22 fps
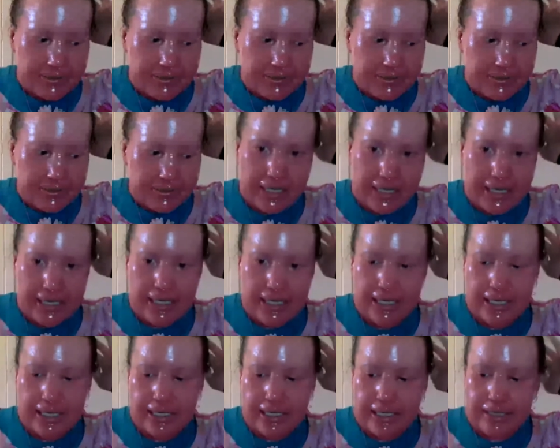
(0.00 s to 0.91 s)

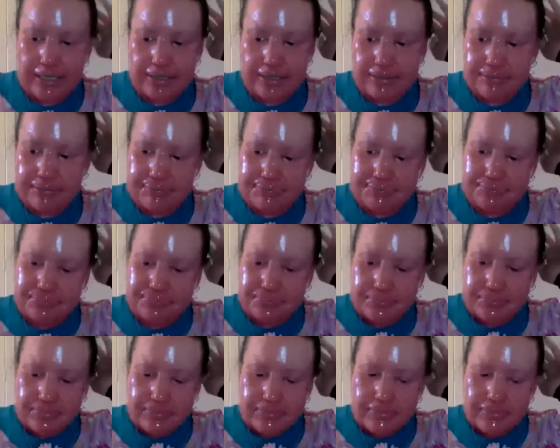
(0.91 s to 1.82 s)
were
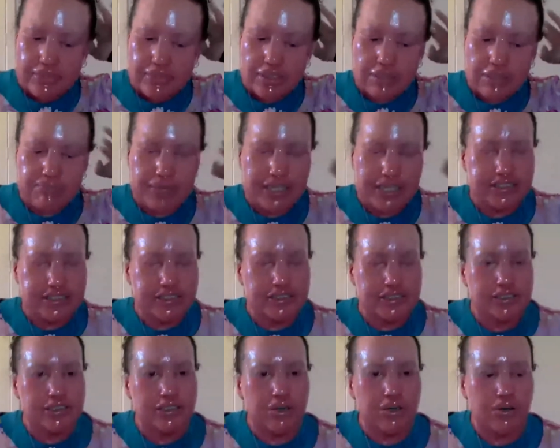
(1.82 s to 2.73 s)
batches
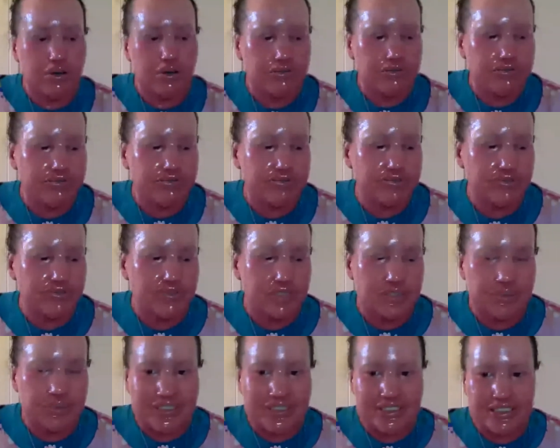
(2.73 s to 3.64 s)
of
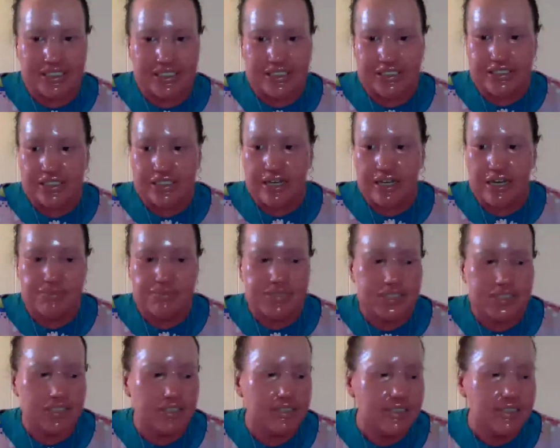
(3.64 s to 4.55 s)
20 at a time.
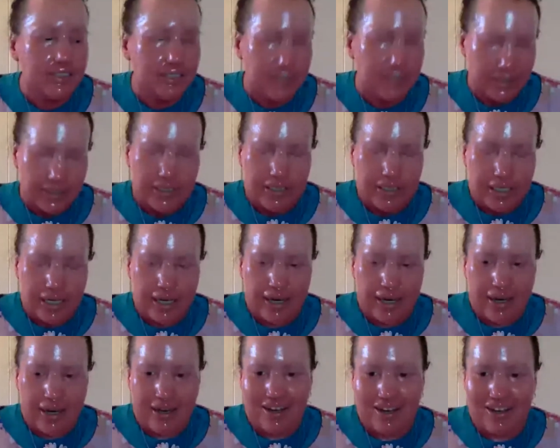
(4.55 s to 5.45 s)
So
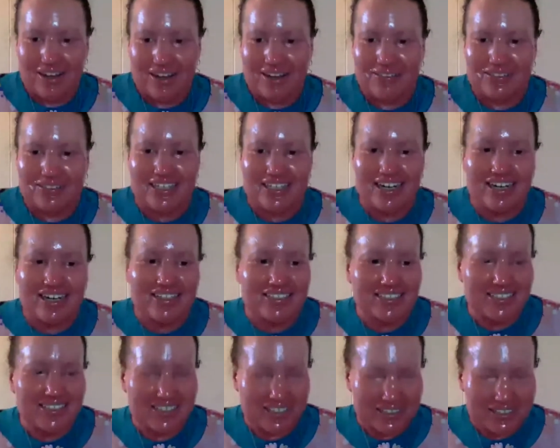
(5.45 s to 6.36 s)
it was hard to
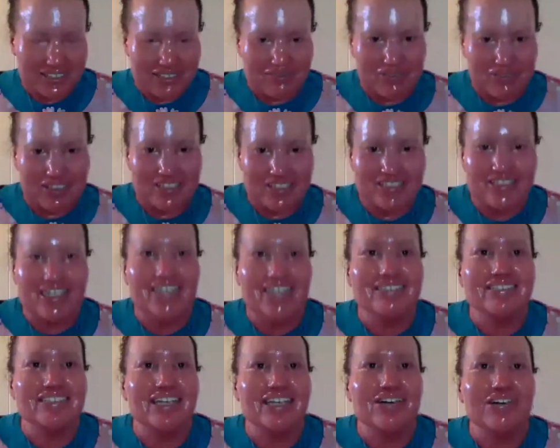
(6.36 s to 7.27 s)
choose because I'd
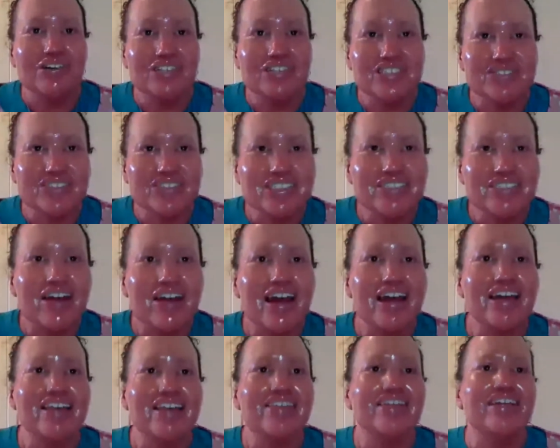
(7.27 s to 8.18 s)
say, oh, this one's
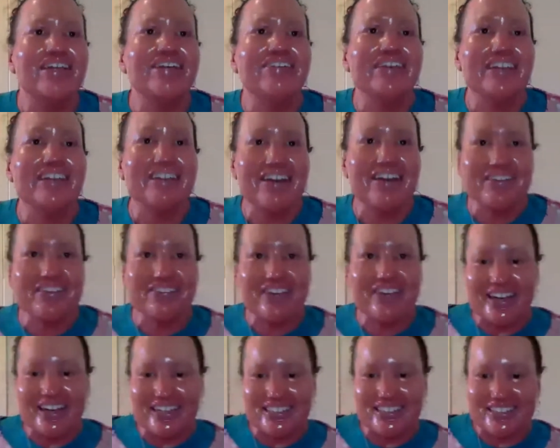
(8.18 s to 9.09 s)
great, and then I read another
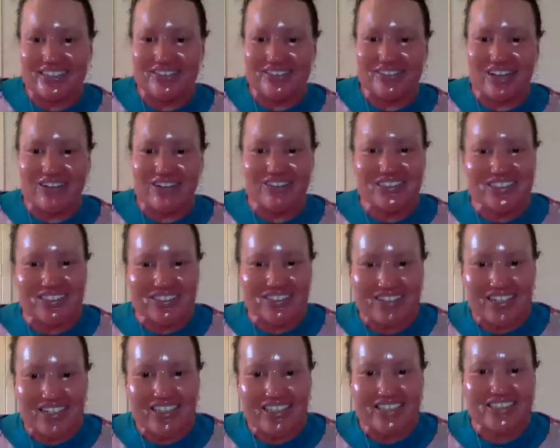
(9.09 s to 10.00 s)
one and say, oh, that one's on the
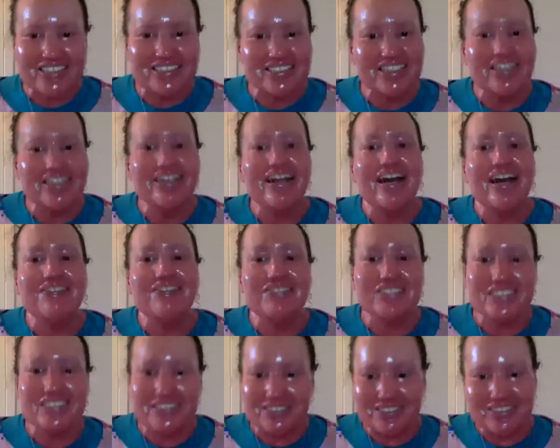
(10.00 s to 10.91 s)
list, and then I have to
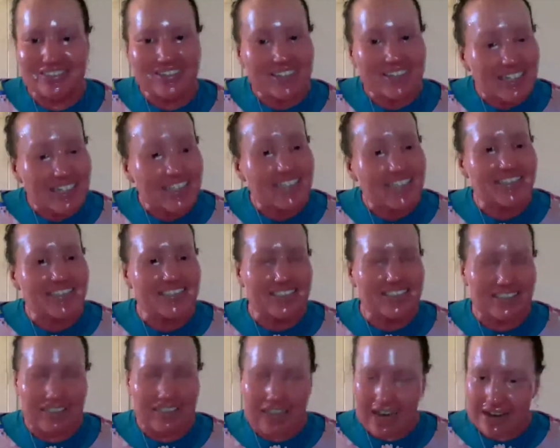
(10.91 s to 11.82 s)
shorten the list,
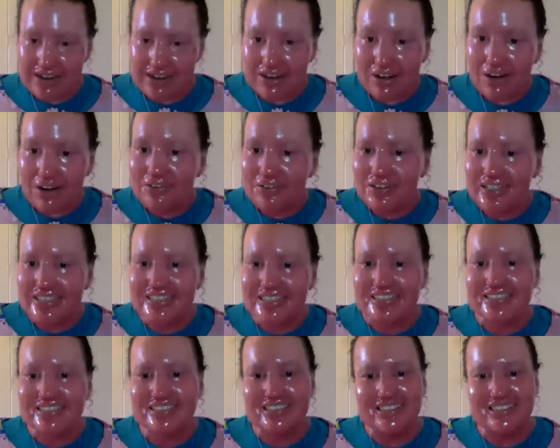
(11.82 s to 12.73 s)
and I had a long list,
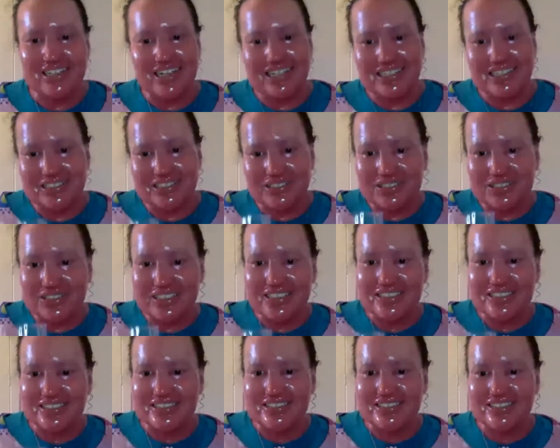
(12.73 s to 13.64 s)
and then I had a short list,
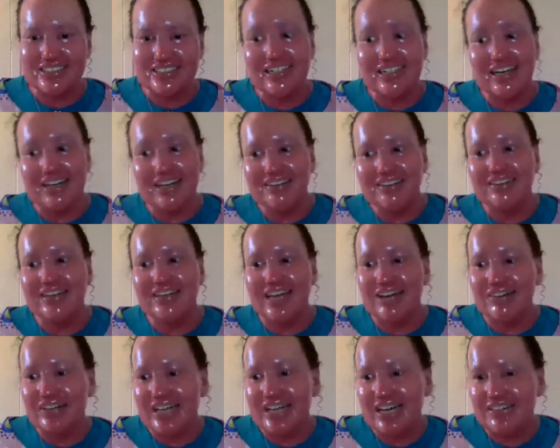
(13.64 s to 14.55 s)
and now
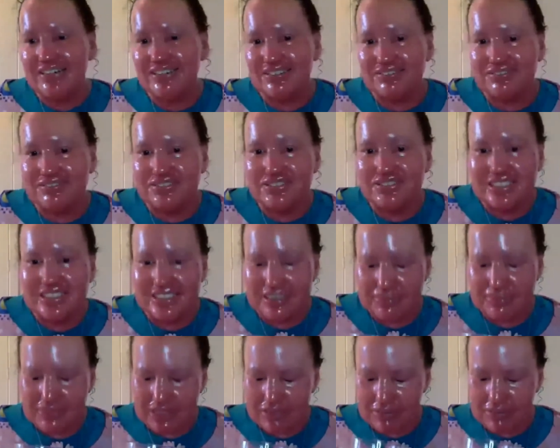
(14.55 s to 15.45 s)
we had the
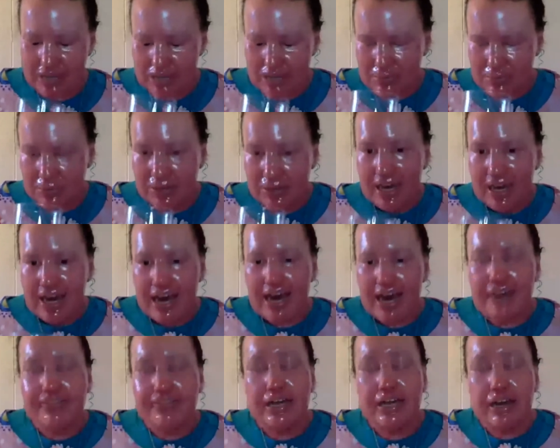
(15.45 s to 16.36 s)
40-something people. And
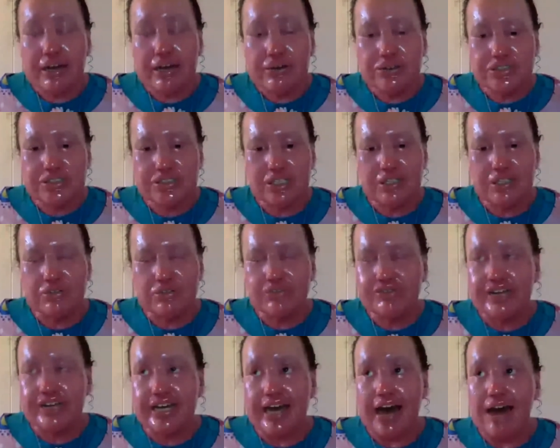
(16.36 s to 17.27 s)
then I also looked for
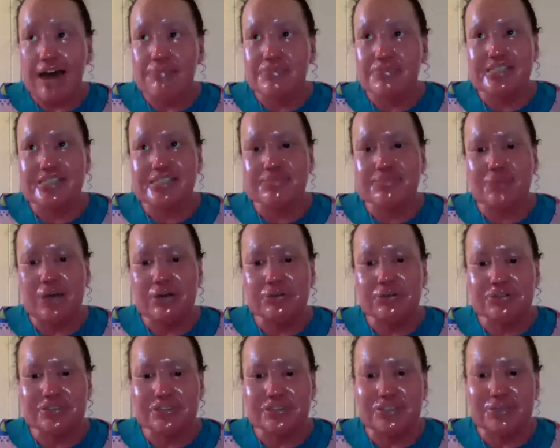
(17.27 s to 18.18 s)
gaps as well.
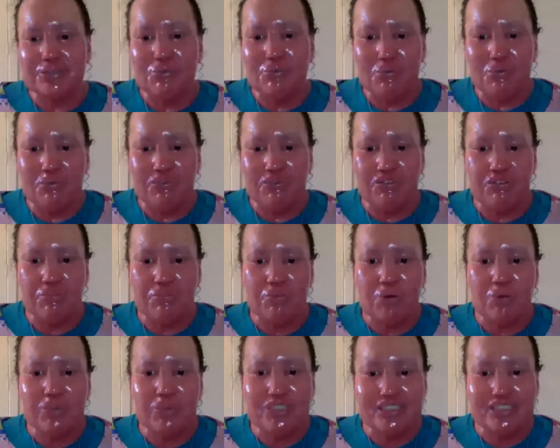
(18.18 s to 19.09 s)
So from what
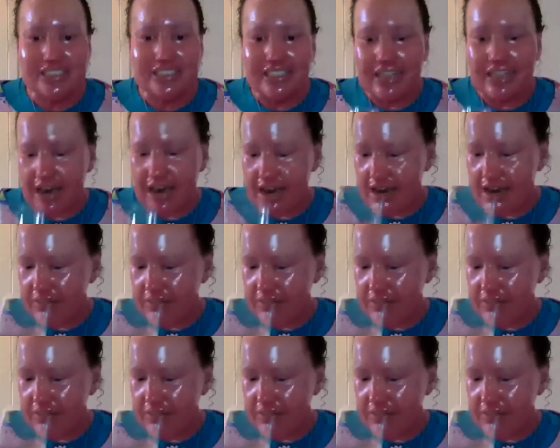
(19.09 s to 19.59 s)
we didn't have,